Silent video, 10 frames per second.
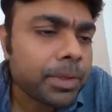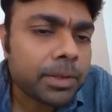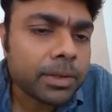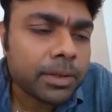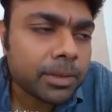
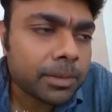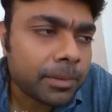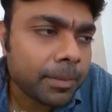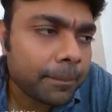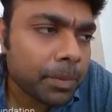
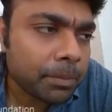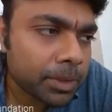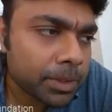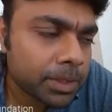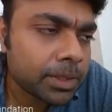the
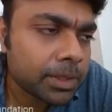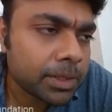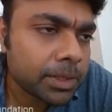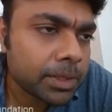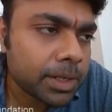
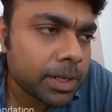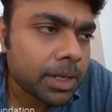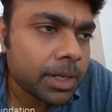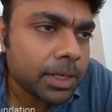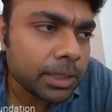person,
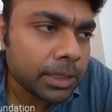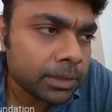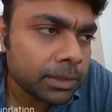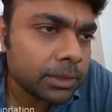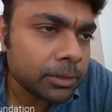
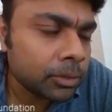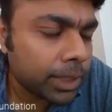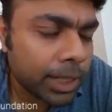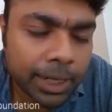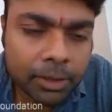
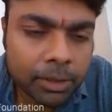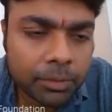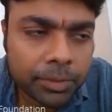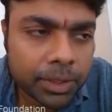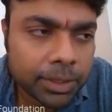the identity
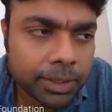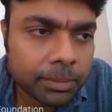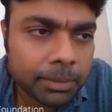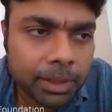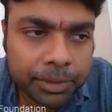of the
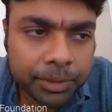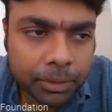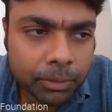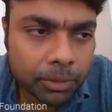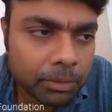real
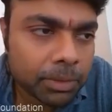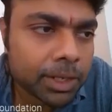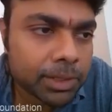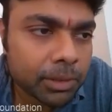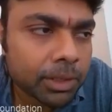beneficial owner,
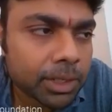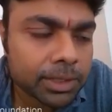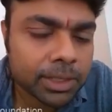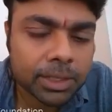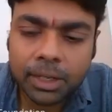but as long
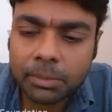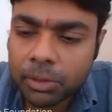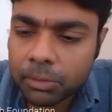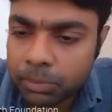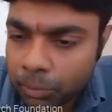as they are
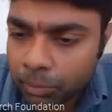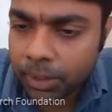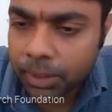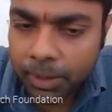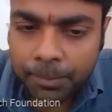able to prove
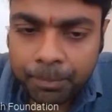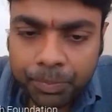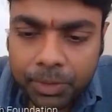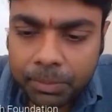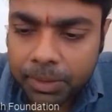that
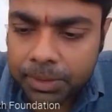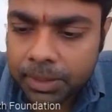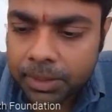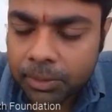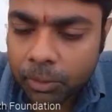the
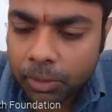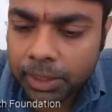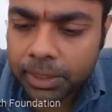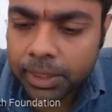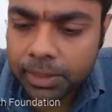person
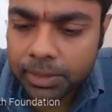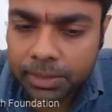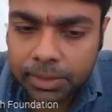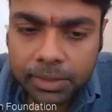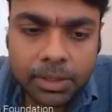holding the
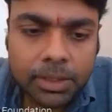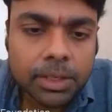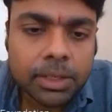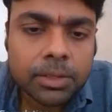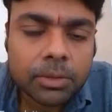assets
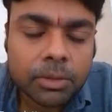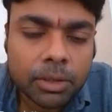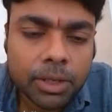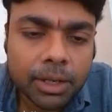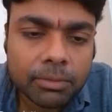do
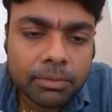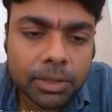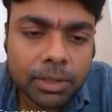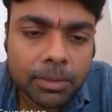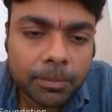not
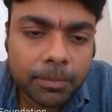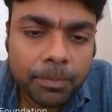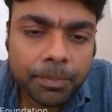have